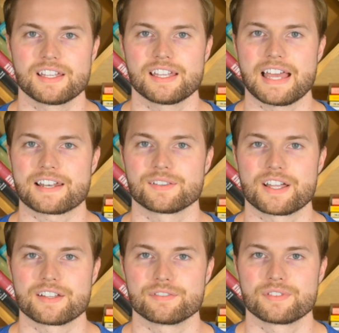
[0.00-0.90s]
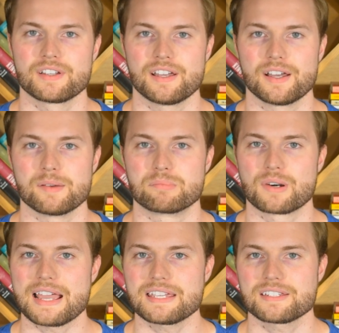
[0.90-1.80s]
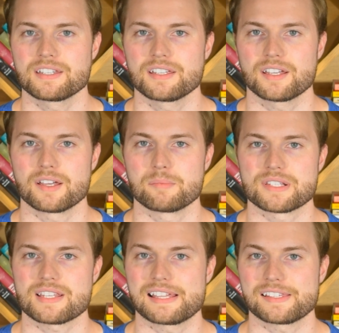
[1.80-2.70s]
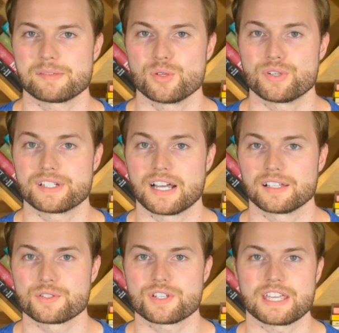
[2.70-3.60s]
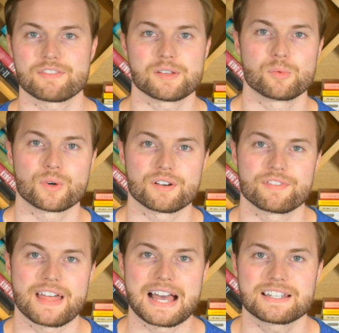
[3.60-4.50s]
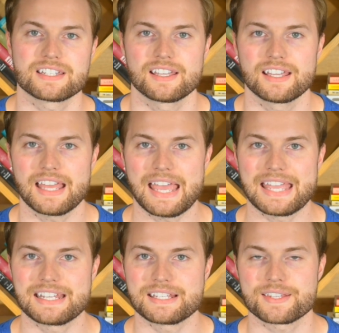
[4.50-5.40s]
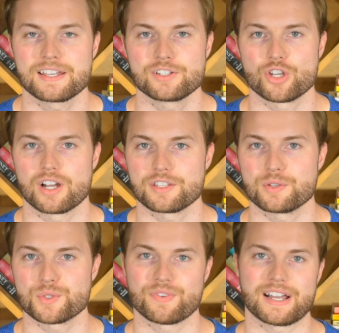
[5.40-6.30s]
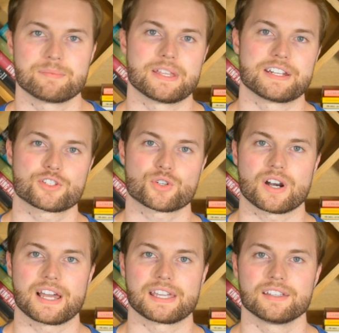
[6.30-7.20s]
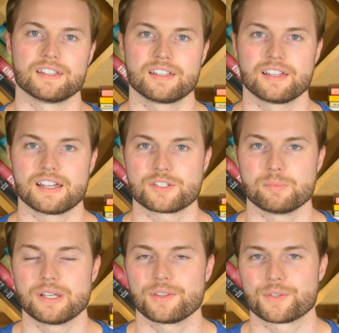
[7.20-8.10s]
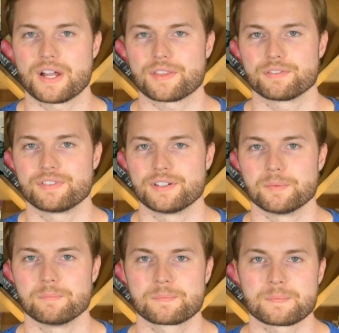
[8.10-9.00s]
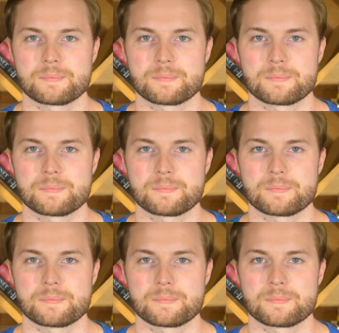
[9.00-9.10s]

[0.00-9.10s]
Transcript: It had a lot of bright but slightly muted colors to give it more of that 80s John Hughes vibe that it's trying to build throughout the film.